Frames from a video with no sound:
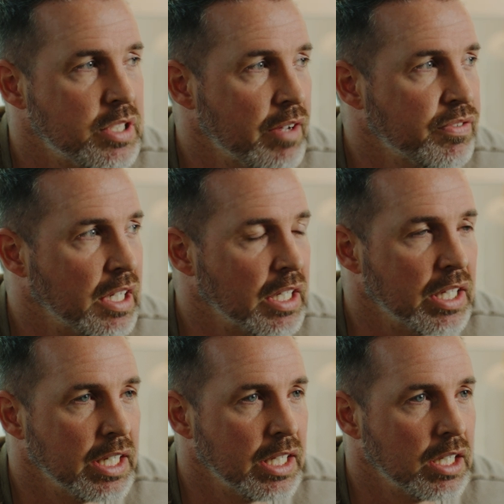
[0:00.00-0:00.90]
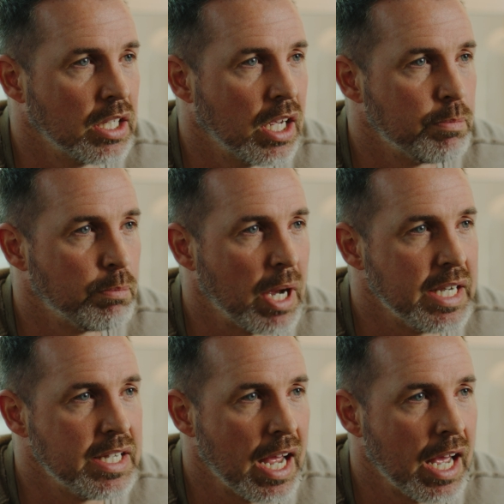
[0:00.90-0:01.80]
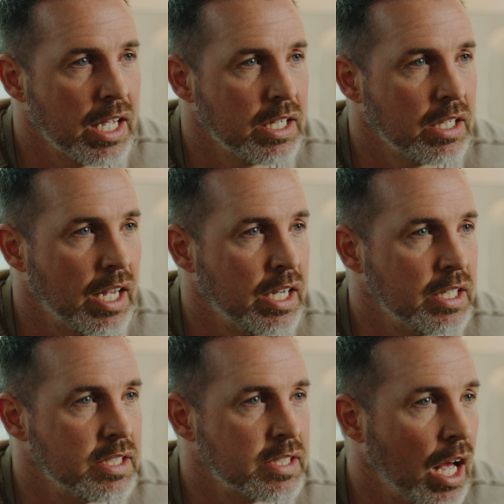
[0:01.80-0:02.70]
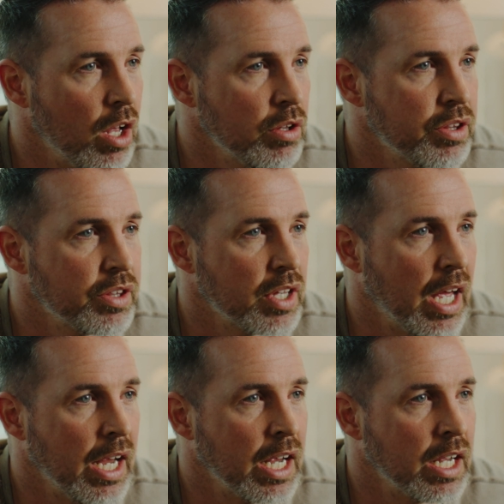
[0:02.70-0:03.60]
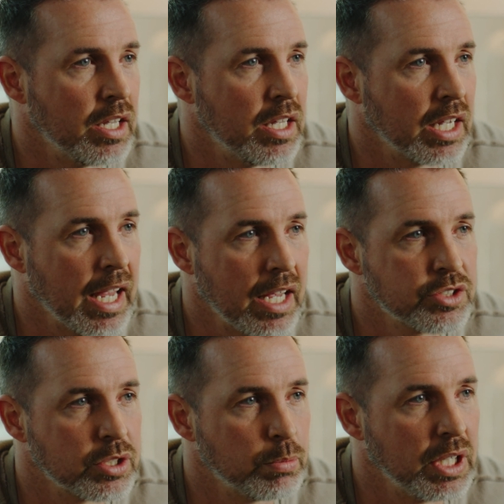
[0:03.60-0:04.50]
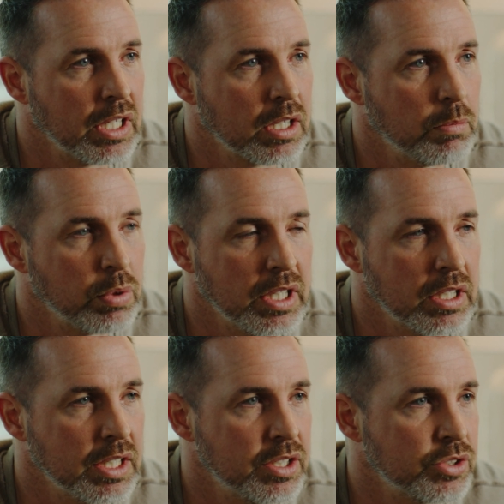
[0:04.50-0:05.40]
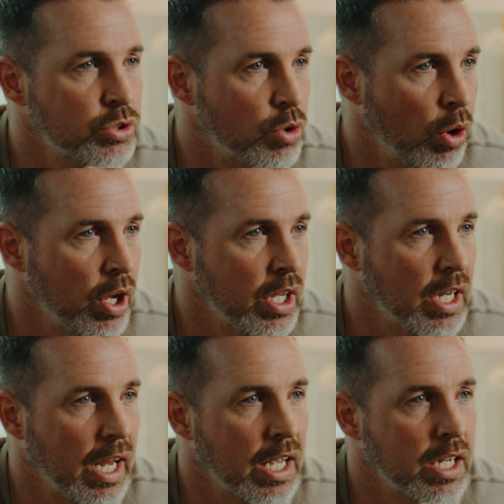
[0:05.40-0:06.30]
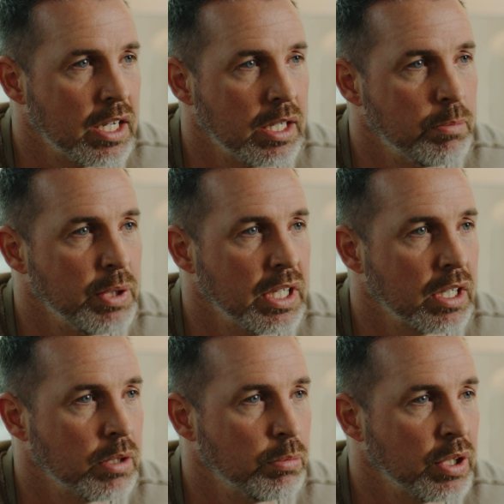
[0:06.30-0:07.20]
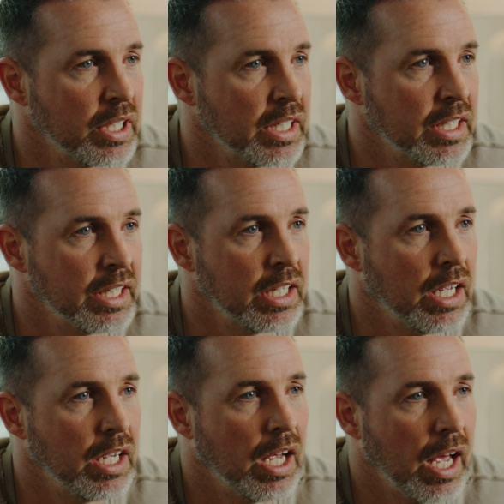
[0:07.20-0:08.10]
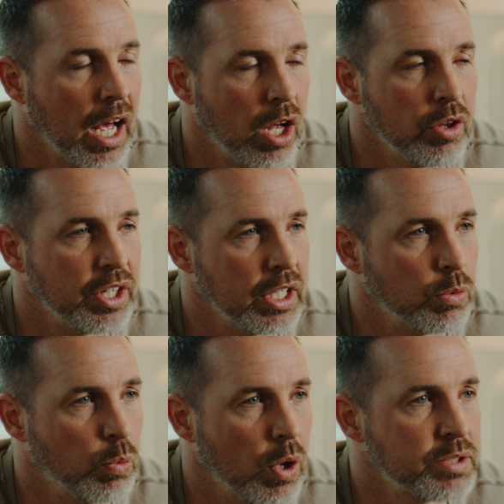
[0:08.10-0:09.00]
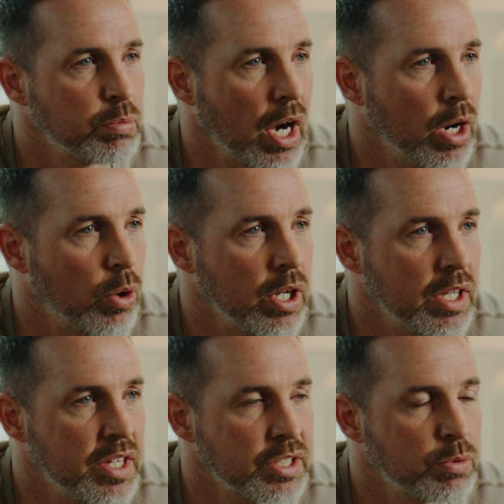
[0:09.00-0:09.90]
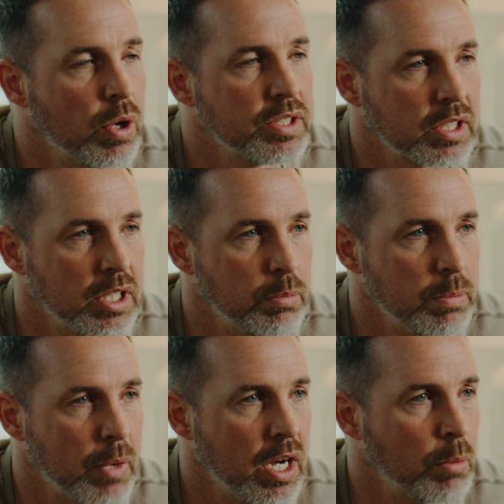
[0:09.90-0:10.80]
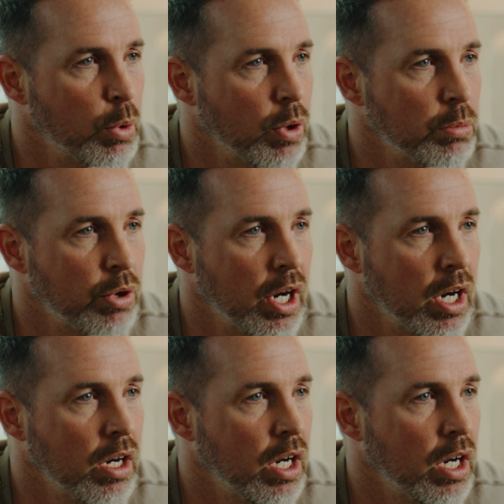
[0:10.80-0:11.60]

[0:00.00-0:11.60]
definitely, my dad and his health and the cancer being completely destroyed and him being completely healthy was priority. This was going to be my number 1 prayer.